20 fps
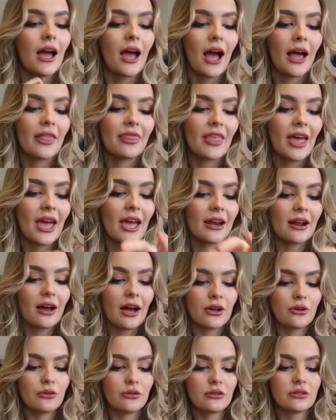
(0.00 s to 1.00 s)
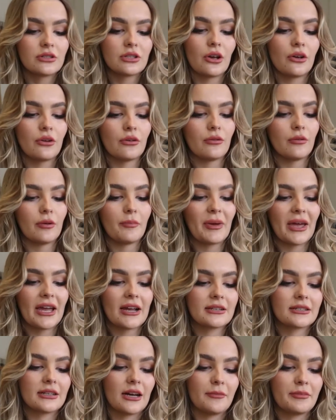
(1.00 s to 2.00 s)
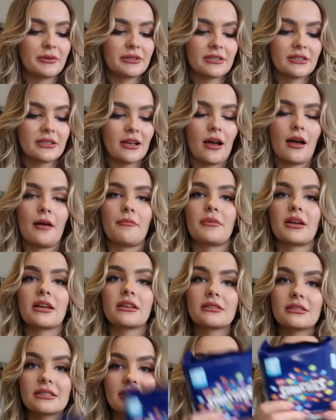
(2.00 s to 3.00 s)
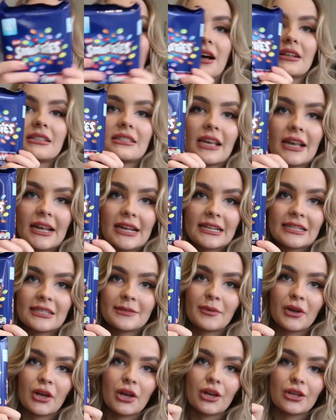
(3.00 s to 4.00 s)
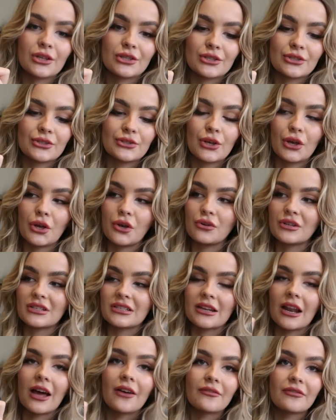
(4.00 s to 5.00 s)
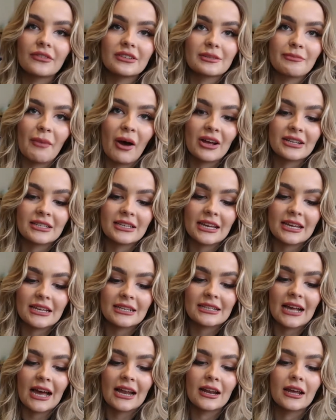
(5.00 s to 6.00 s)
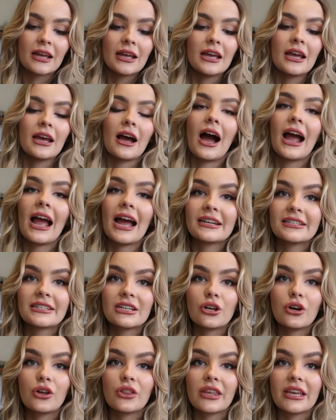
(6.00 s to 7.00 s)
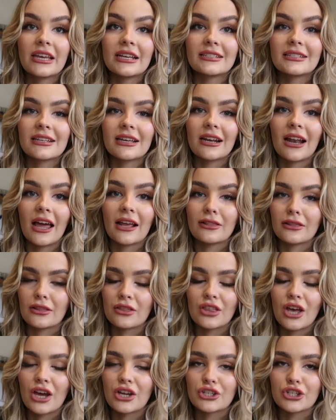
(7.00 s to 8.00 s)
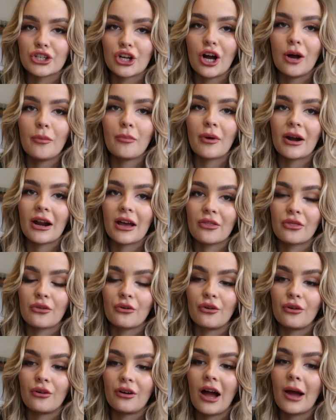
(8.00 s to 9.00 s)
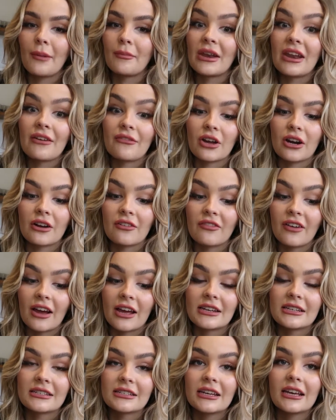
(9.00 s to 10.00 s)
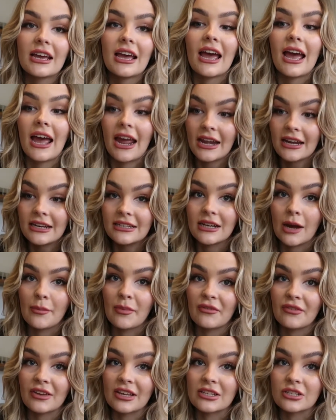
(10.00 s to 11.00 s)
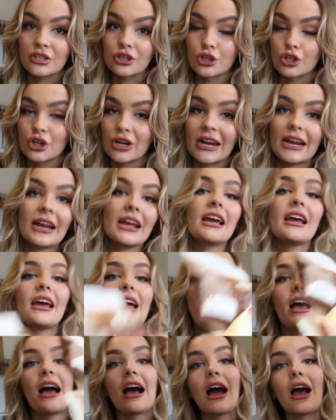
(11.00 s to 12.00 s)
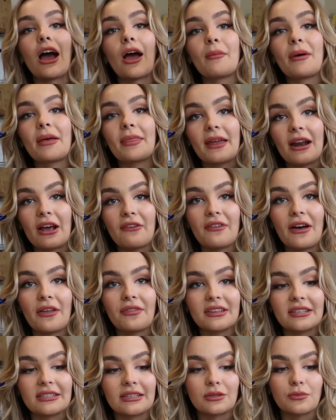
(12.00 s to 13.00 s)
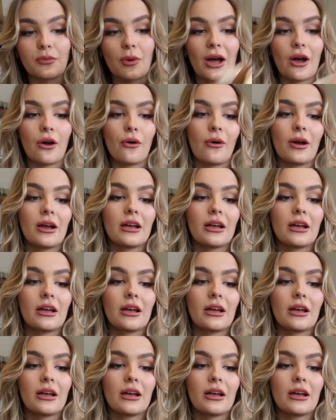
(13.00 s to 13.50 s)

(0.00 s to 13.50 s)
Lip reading: And then I also picked up some Smarties, because who doesn't love Smarties? And I actually got these in like the 3rd shop when I thought I'm never gonna find any type of Easter treat. And then I found these as well.